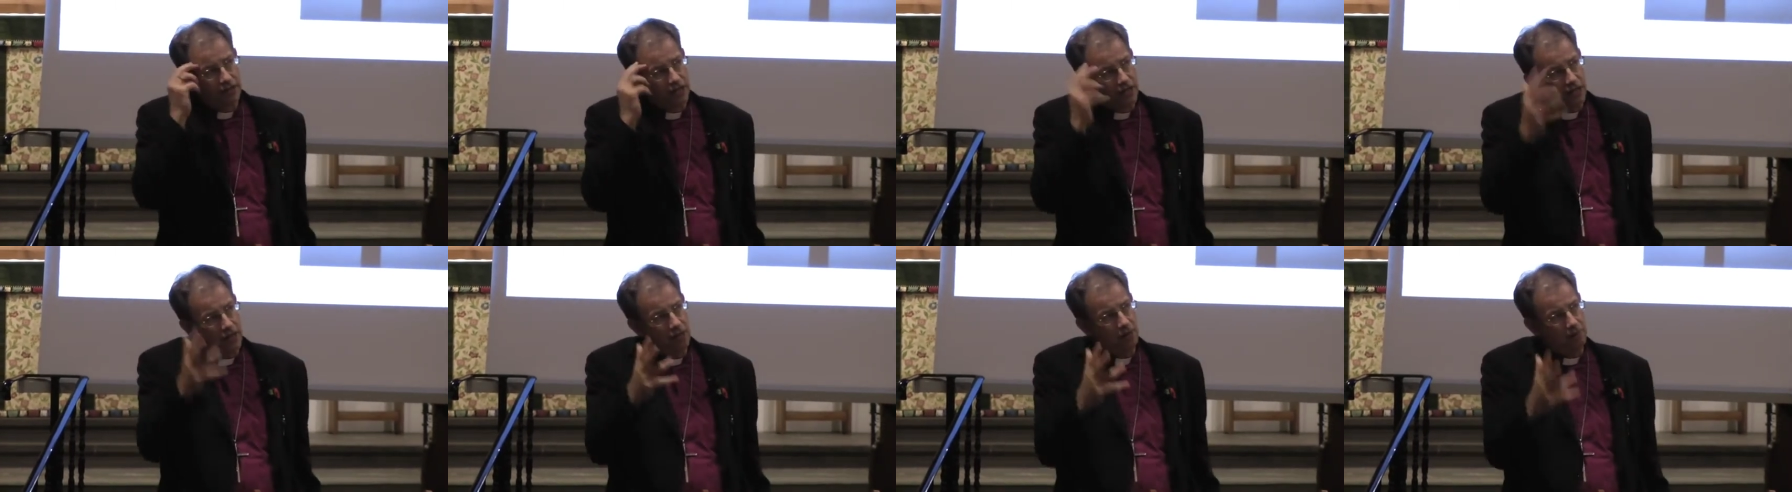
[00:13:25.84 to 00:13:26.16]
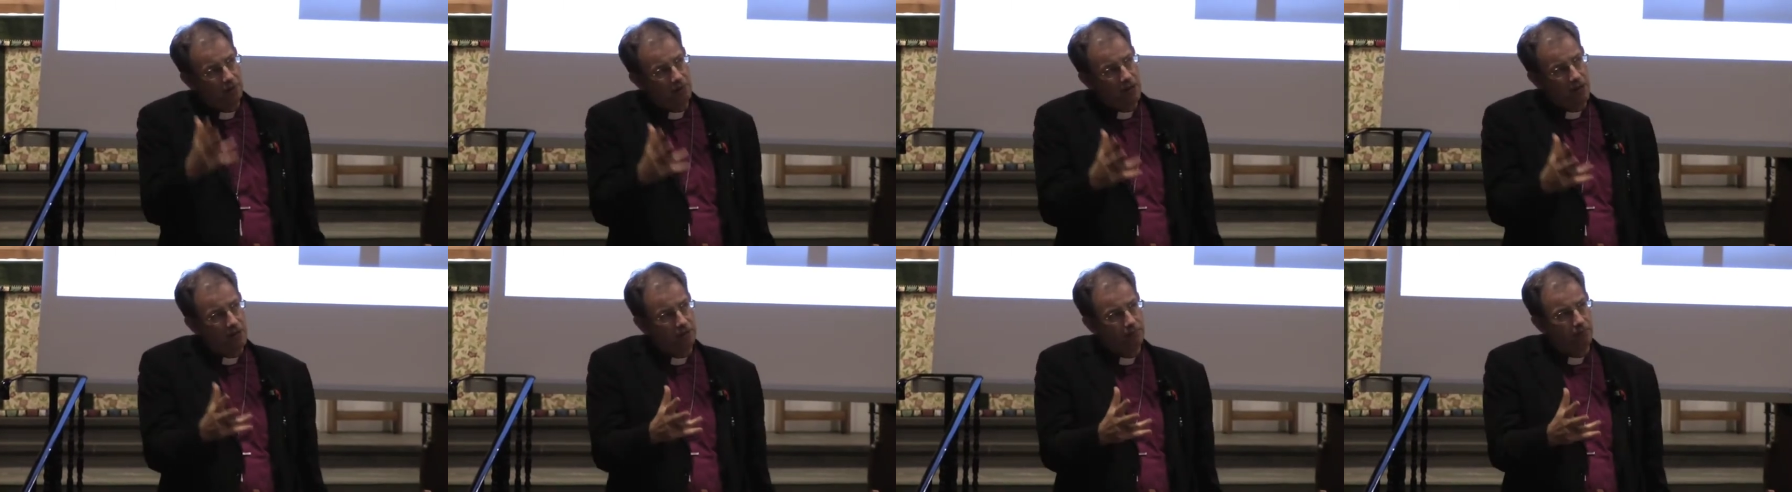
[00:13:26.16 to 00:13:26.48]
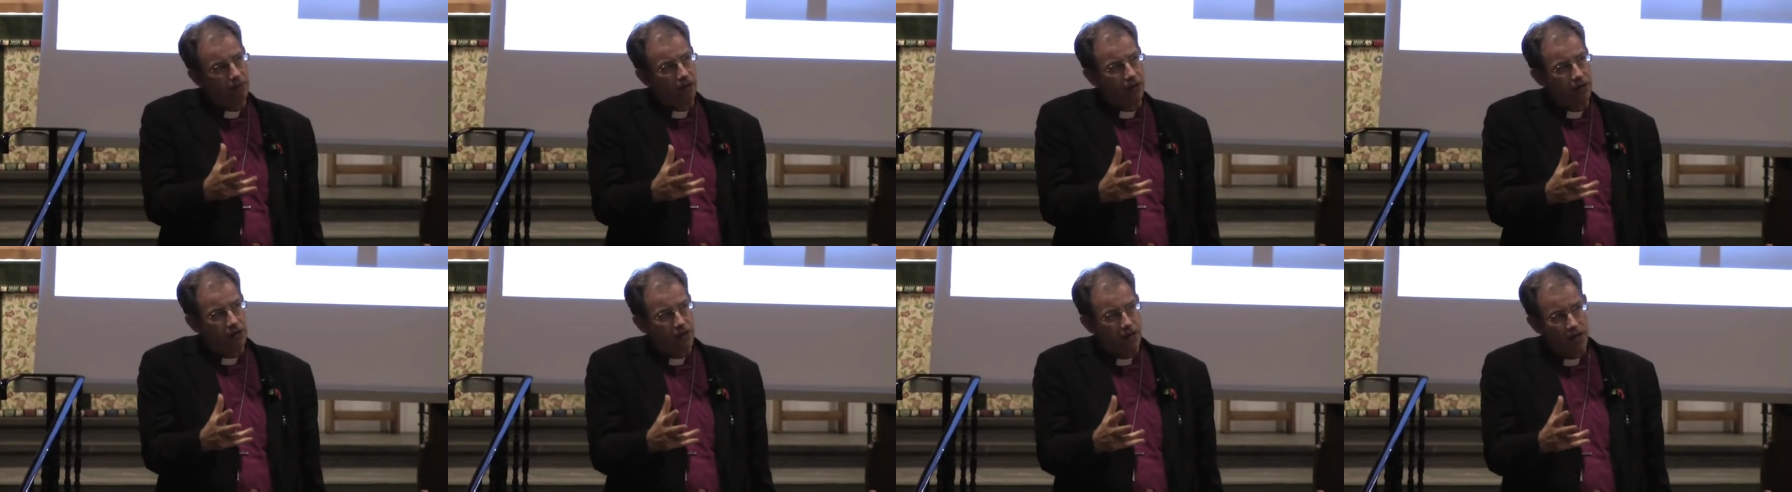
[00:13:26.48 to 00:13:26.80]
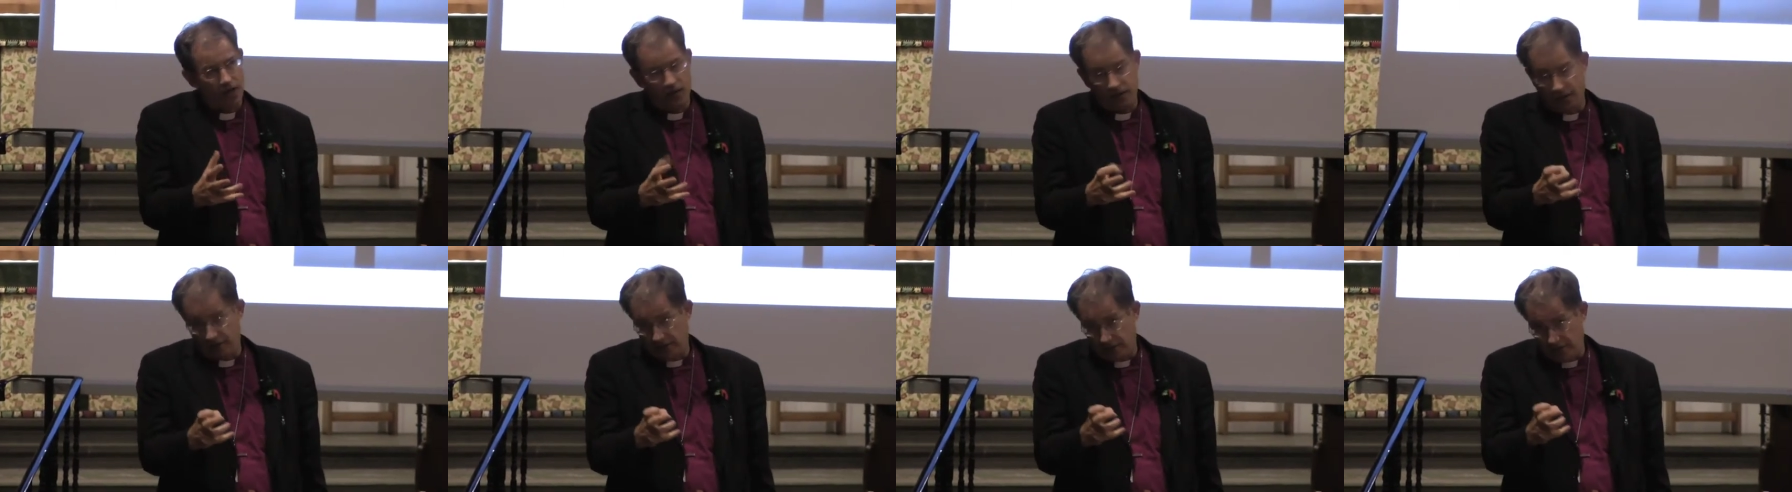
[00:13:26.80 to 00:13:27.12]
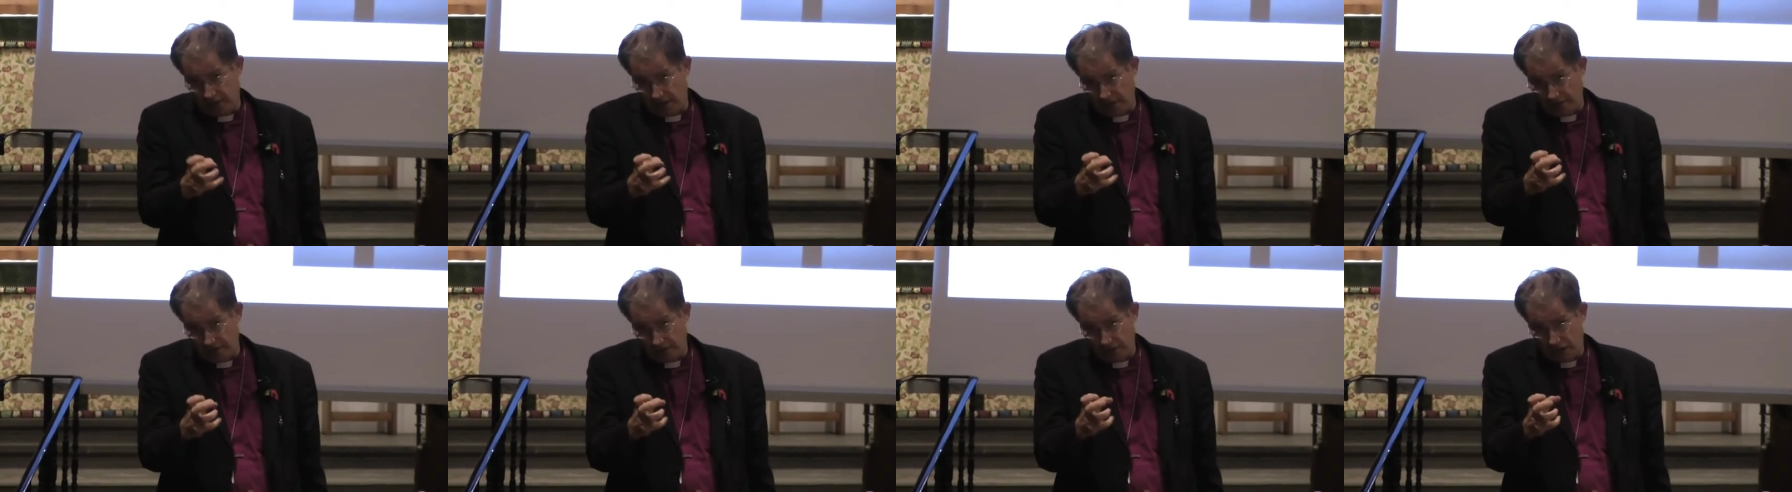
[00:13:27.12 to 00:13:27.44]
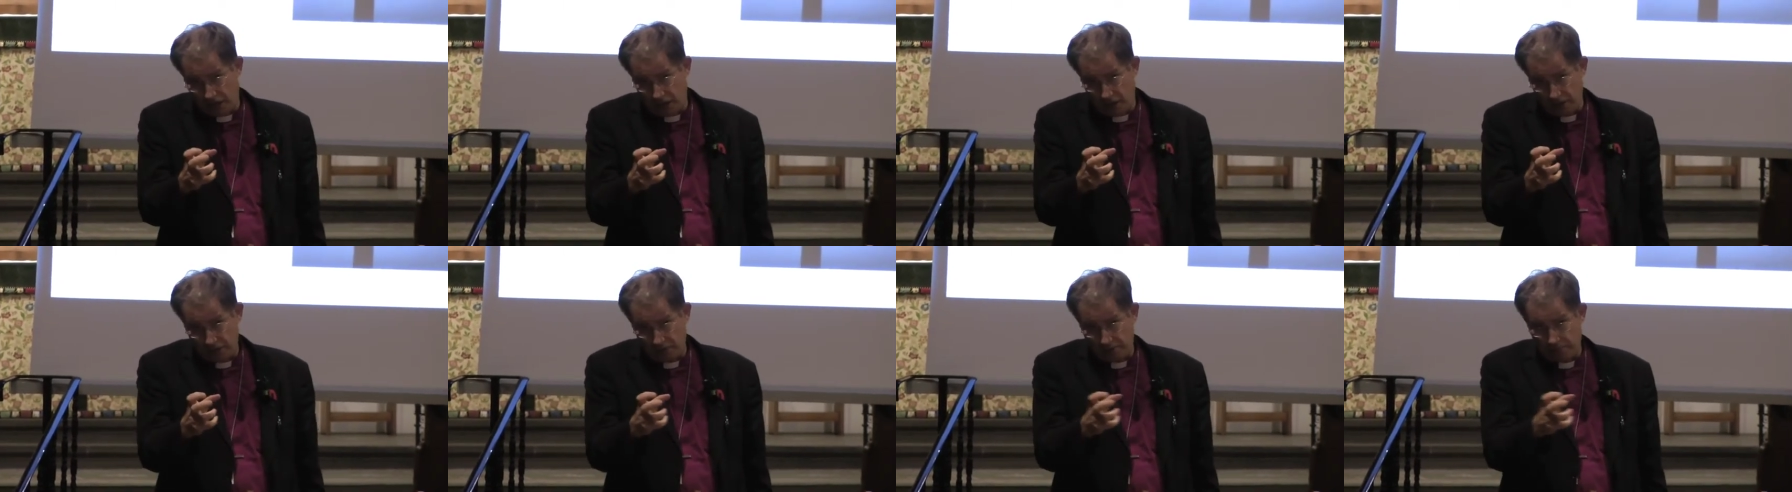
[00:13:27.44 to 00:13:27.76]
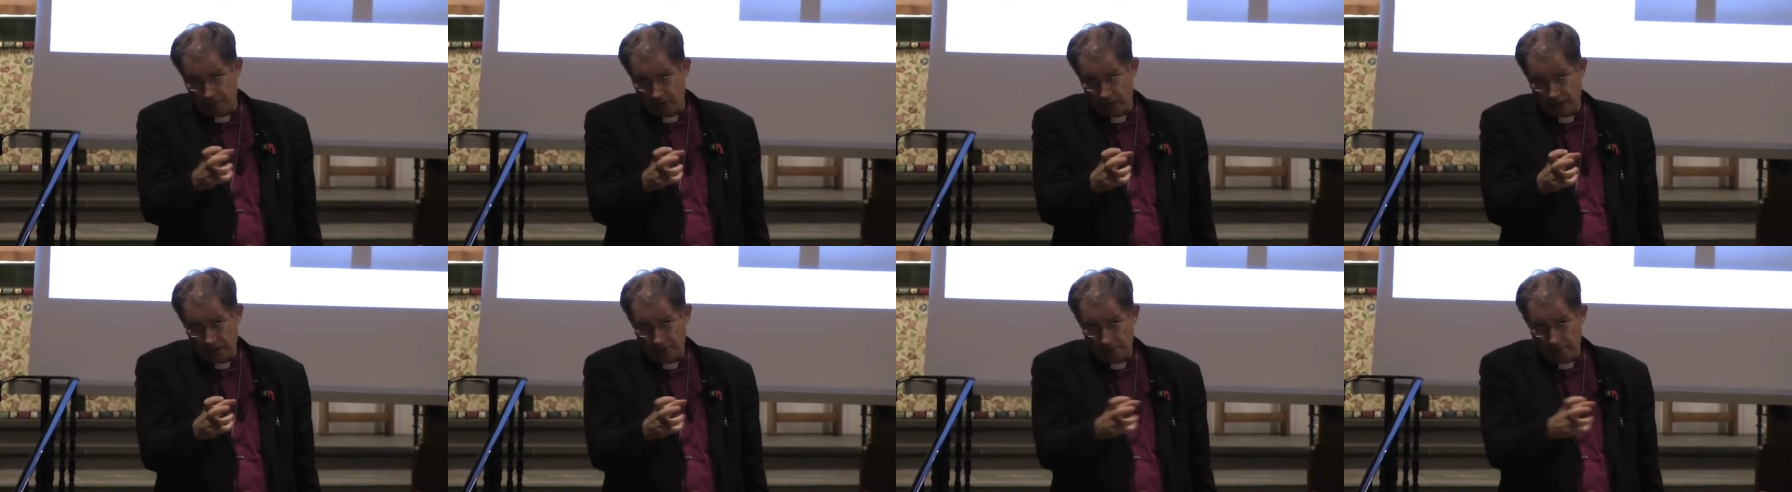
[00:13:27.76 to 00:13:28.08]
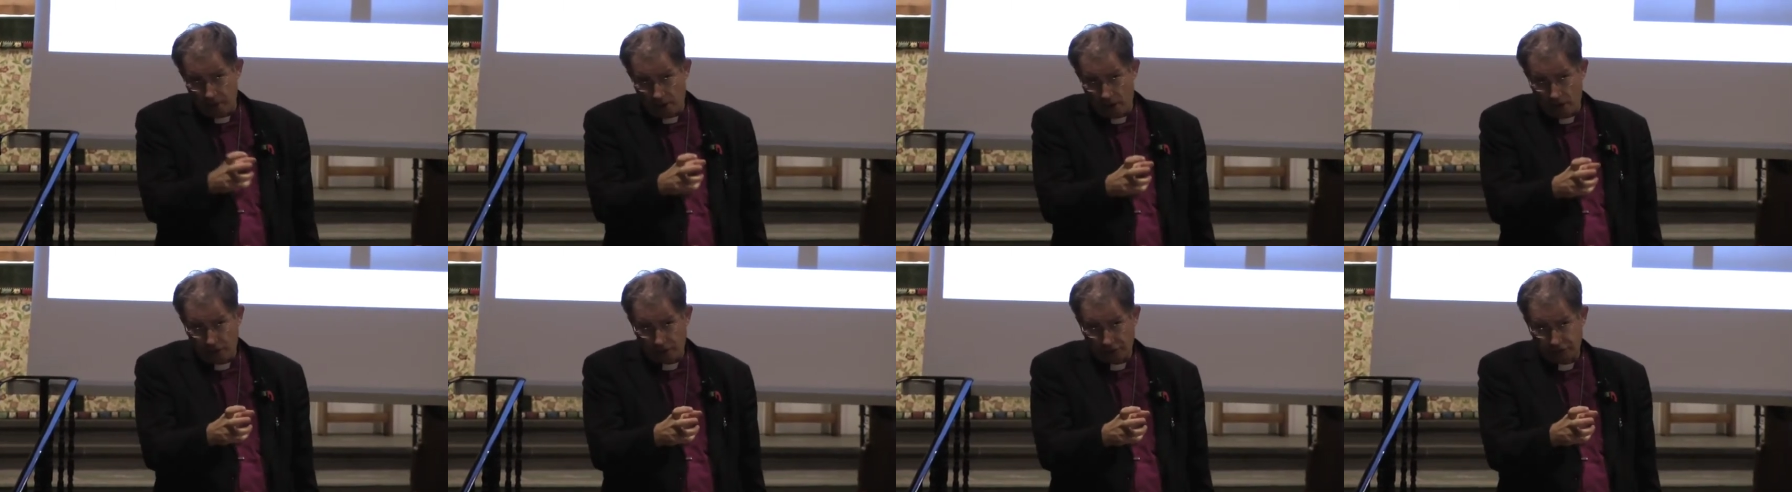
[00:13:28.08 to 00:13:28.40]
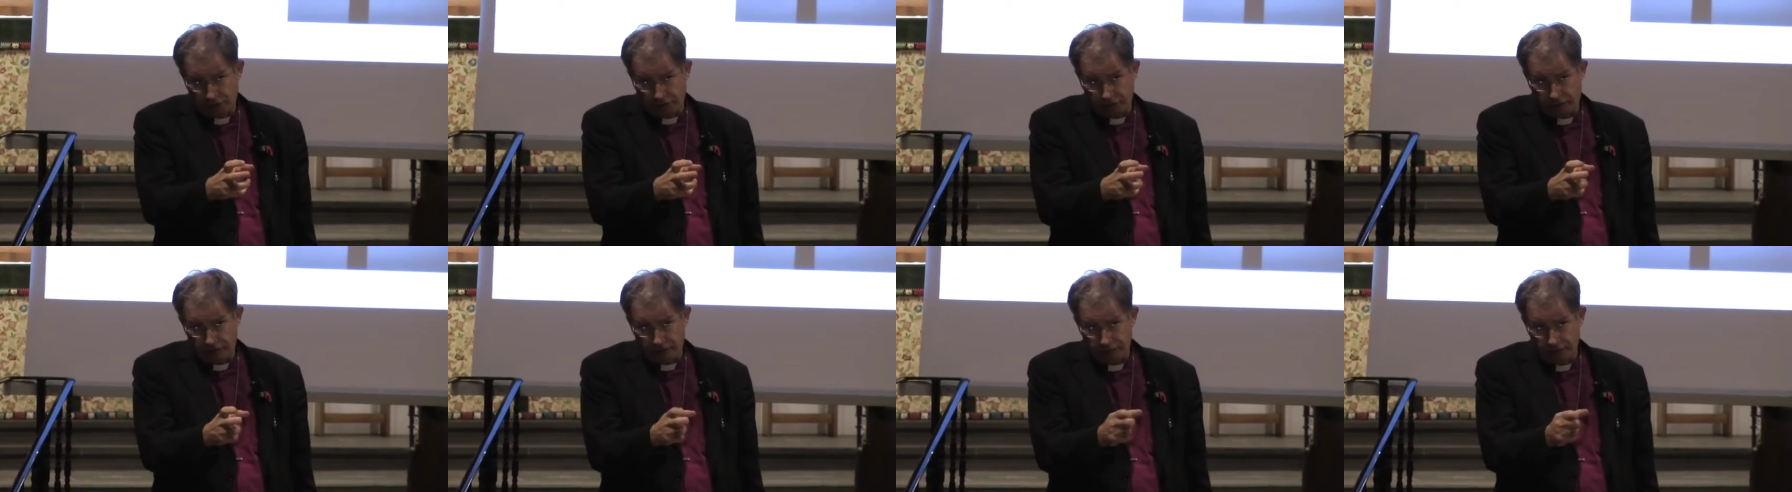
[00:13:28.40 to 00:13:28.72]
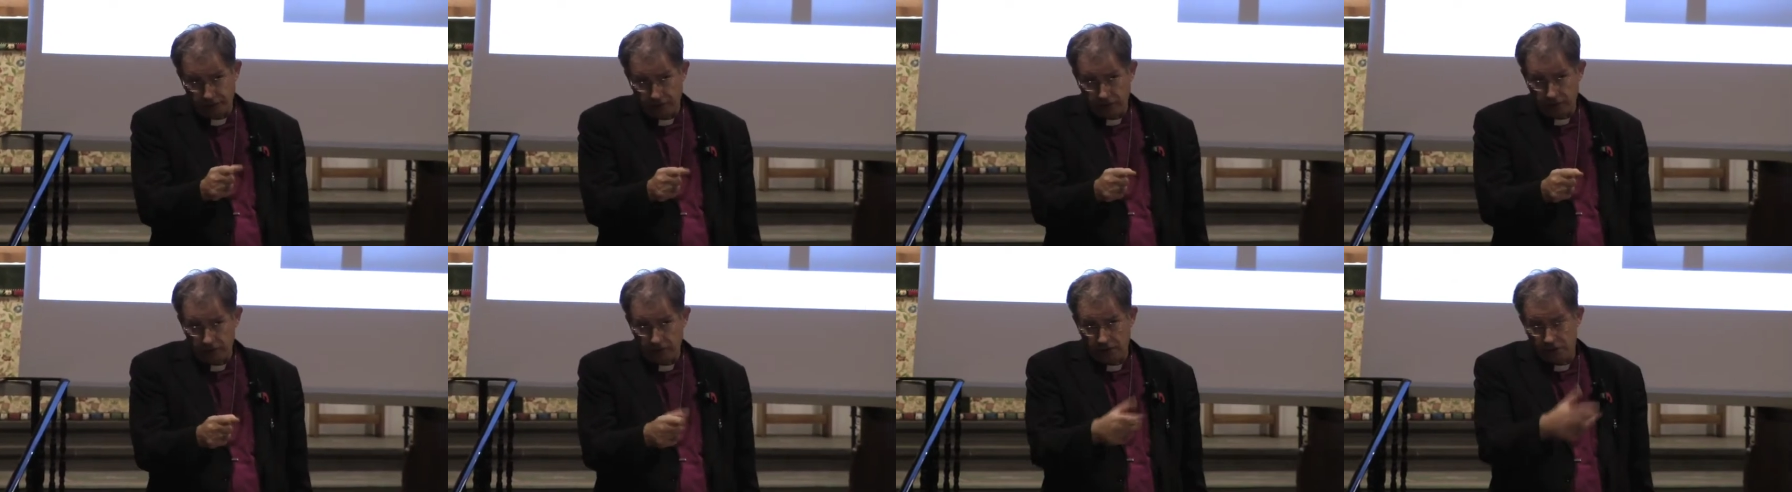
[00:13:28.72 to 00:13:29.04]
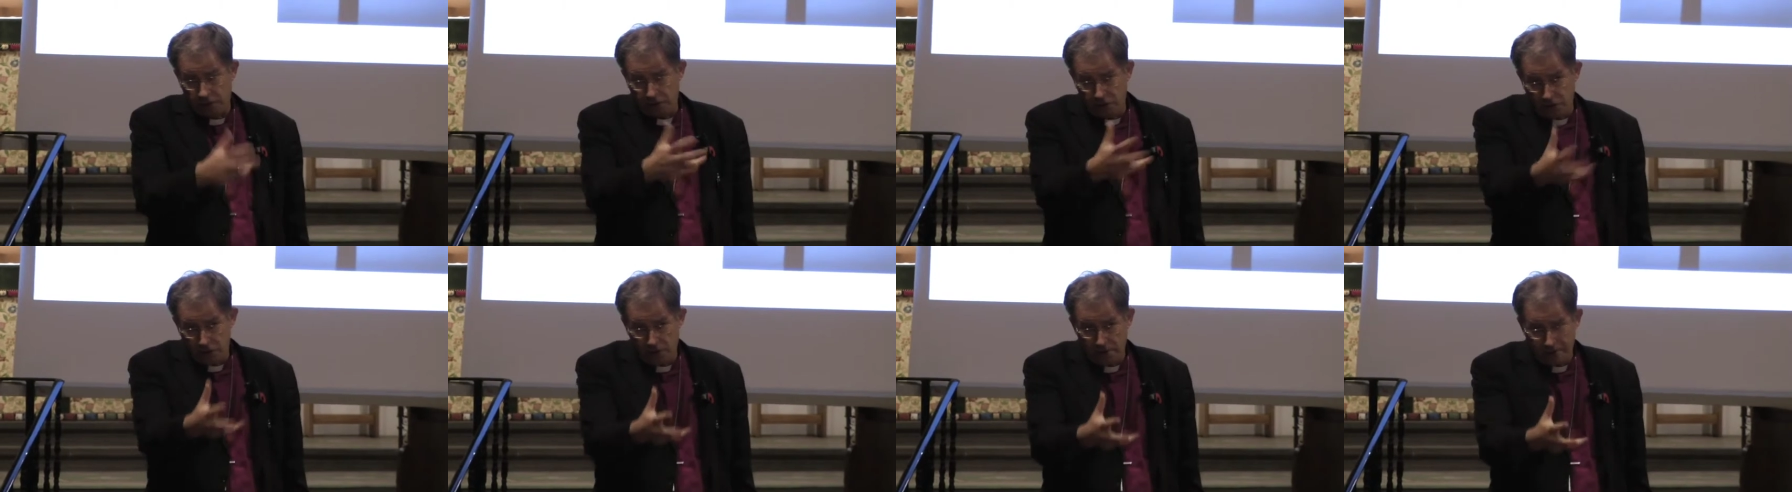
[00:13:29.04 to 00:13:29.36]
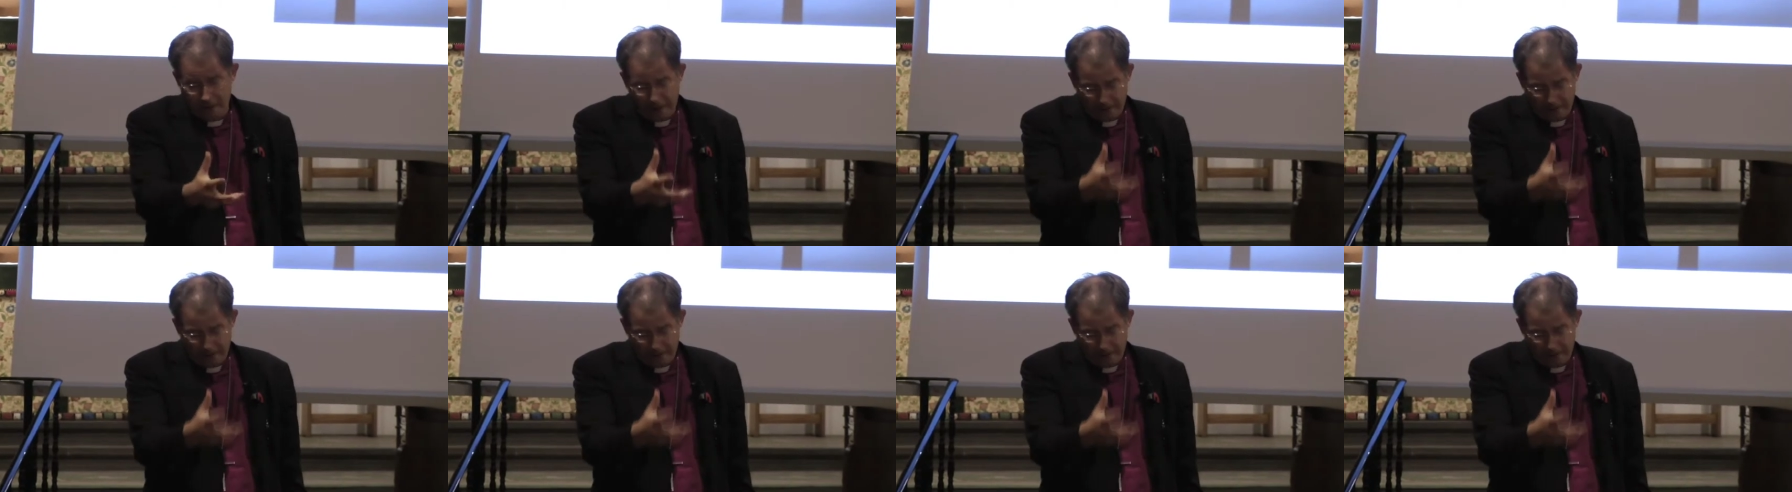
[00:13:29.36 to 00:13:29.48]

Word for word: and they didn't mean by that that they were going to bring a box of new